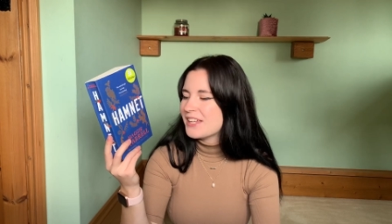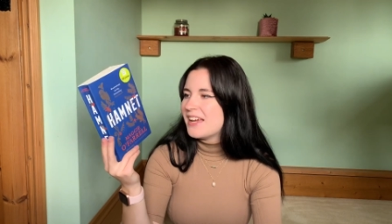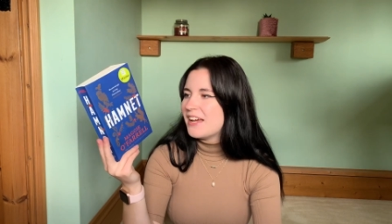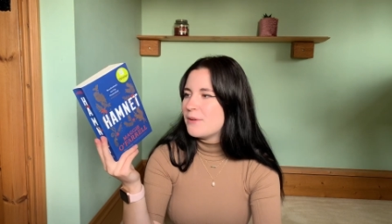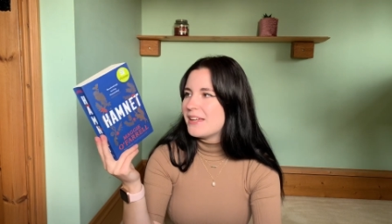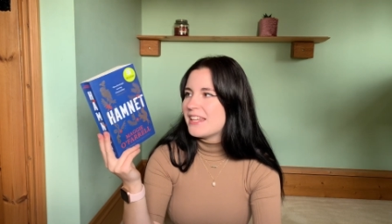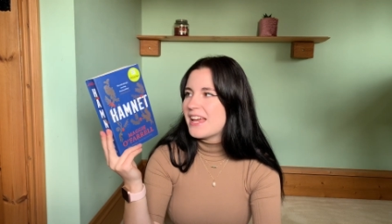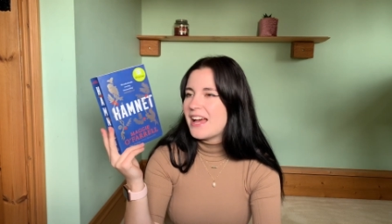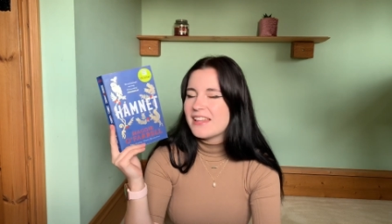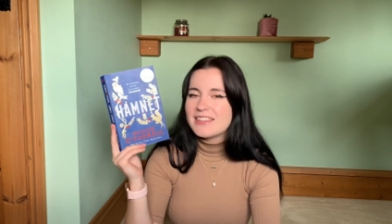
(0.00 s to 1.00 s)
and they
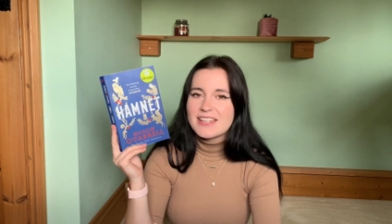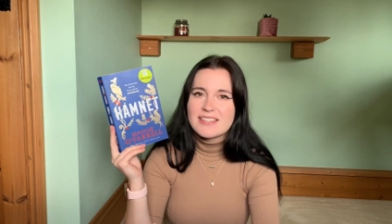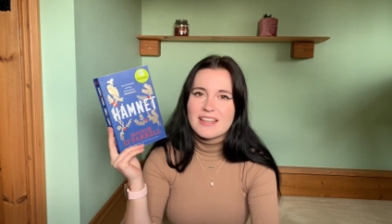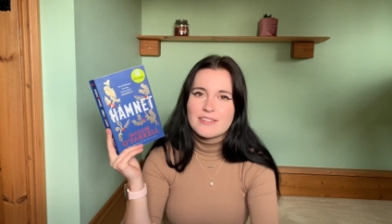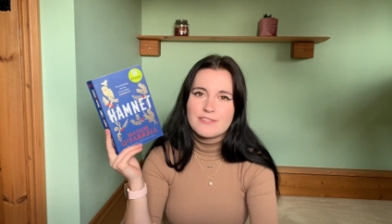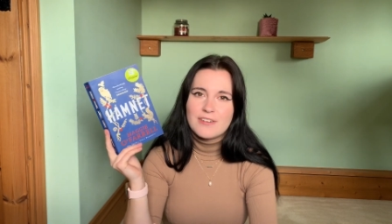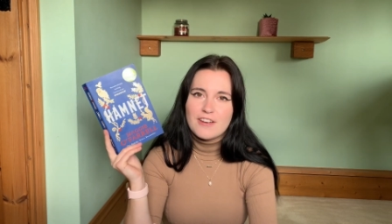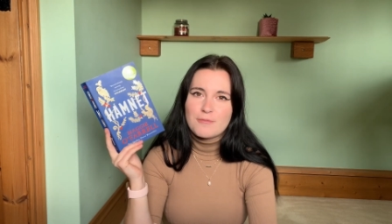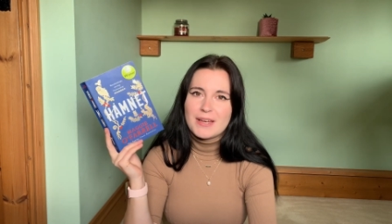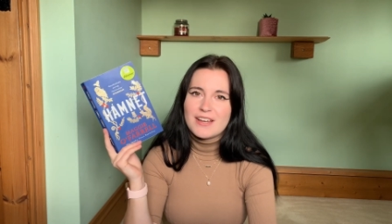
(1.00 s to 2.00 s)
had this there for
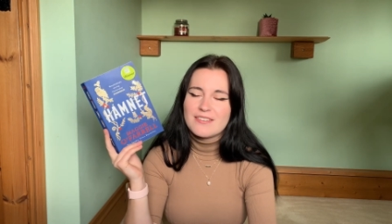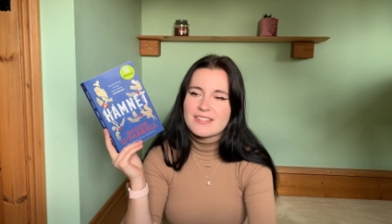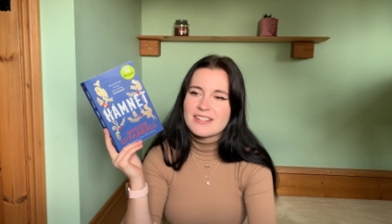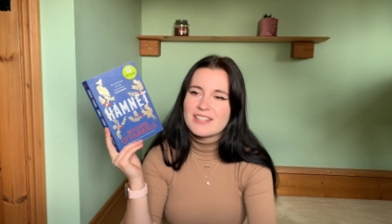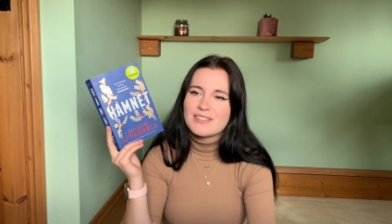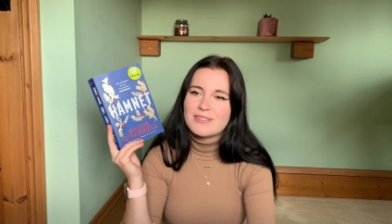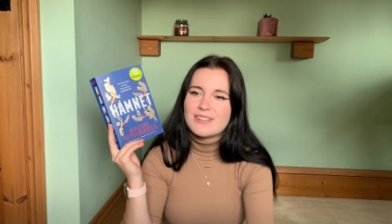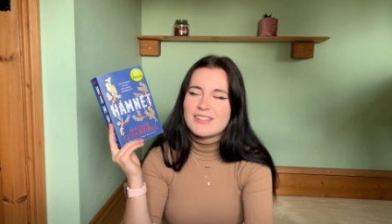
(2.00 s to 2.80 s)
£5, and I thought, oh,